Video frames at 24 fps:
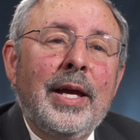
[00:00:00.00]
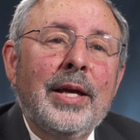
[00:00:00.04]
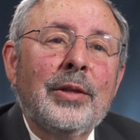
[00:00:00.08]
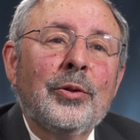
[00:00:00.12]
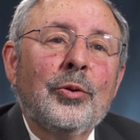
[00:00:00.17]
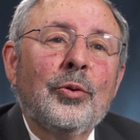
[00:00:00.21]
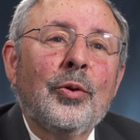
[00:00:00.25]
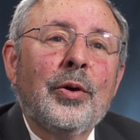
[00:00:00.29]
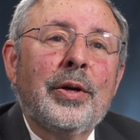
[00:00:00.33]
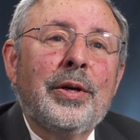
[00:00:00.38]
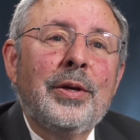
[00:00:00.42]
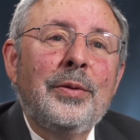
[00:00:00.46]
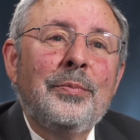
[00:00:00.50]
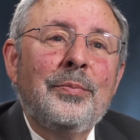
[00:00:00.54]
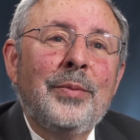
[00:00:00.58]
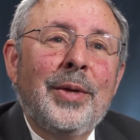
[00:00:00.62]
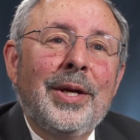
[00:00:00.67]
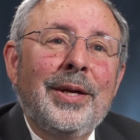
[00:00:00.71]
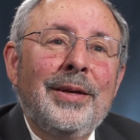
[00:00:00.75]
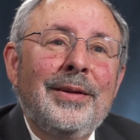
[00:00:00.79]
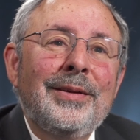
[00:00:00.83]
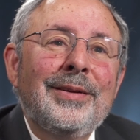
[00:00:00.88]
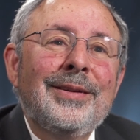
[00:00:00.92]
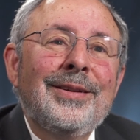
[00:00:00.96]
And look at
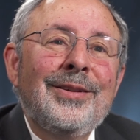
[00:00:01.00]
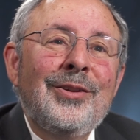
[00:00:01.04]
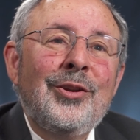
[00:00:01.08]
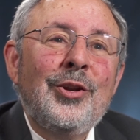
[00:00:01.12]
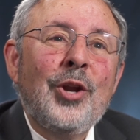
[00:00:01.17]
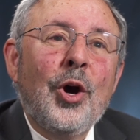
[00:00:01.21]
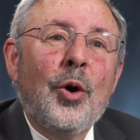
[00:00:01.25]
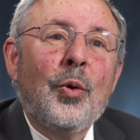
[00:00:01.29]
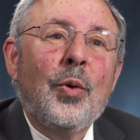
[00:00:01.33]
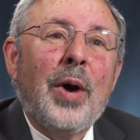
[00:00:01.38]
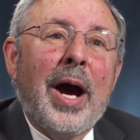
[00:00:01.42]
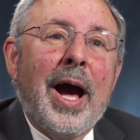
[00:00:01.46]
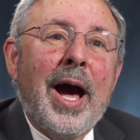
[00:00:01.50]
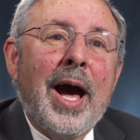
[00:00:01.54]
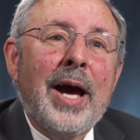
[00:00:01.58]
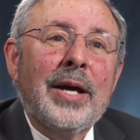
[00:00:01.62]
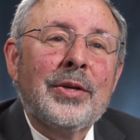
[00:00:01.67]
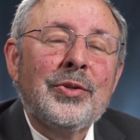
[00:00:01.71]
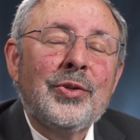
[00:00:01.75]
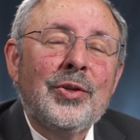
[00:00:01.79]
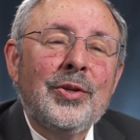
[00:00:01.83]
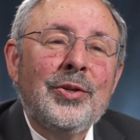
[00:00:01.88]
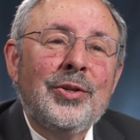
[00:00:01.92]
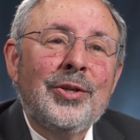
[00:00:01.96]
me, no
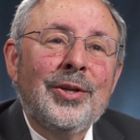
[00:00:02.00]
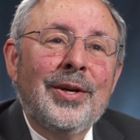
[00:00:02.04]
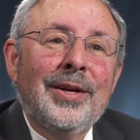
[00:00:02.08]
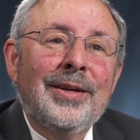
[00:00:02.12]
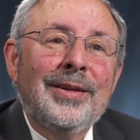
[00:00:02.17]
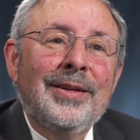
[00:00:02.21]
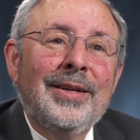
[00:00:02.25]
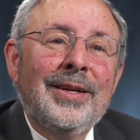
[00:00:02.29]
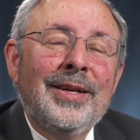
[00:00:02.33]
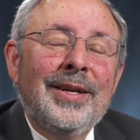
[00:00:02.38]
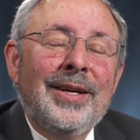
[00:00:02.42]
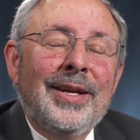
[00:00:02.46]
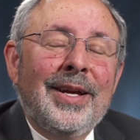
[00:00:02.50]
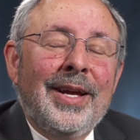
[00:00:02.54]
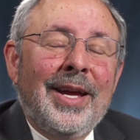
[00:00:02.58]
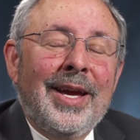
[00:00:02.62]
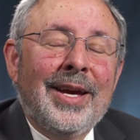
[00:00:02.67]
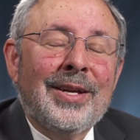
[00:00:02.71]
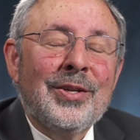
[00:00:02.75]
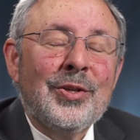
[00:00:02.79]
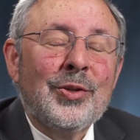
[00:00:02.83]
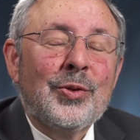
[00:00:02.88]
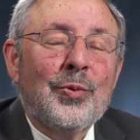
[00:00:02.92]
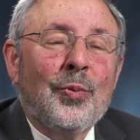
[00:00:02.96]
oxygen."
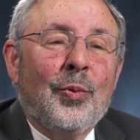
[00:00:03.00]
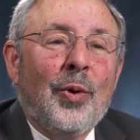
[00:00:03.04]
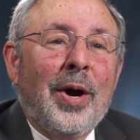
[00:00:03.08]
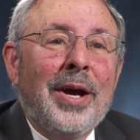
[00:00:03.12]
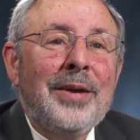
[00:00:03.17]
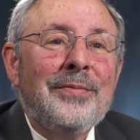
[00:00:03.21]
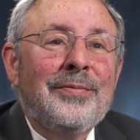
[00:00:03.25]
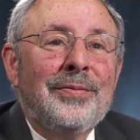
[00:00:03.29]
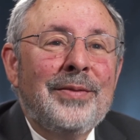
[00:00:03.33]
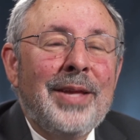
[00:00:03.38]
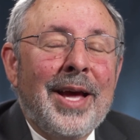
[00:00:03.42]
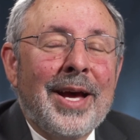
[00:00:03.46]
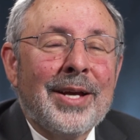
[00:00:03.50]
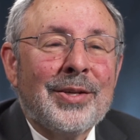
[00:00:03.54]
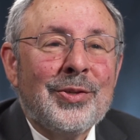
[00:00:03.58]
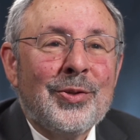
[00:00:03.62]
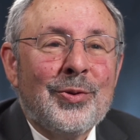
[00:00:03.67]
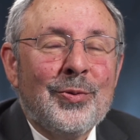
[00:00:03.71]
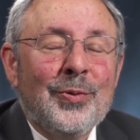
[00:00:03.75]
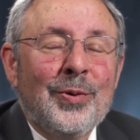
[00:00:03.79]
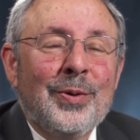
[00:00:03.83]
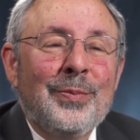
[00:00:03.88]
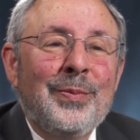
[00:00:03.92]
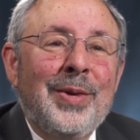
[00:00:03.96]
And his wife next
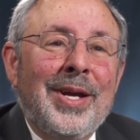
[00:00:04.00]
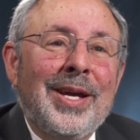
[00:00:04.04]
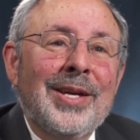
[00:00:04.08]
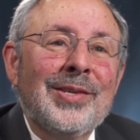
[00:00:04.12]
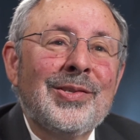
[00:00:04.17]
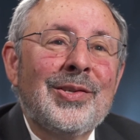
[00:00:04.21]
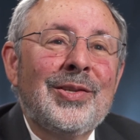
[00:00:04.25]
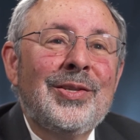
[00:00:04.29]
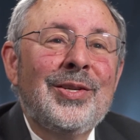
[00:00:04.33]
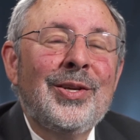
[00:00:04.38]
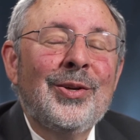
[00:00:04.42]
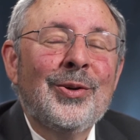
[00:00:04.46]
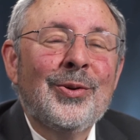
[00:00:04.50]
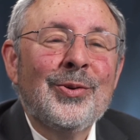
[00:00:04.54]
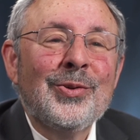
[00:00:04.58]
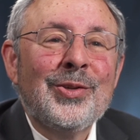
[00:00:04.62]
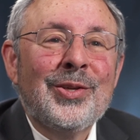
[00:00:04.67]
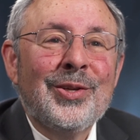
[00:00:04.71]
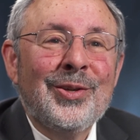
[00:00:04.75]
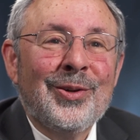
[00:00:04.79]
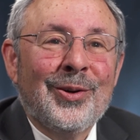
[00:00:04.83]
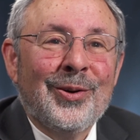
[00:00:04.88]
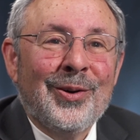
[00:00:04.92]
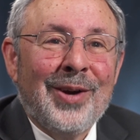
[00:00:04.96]
to him has tears
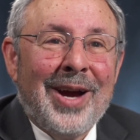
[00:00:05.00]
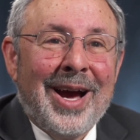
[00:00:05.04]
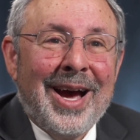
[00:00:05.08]
in her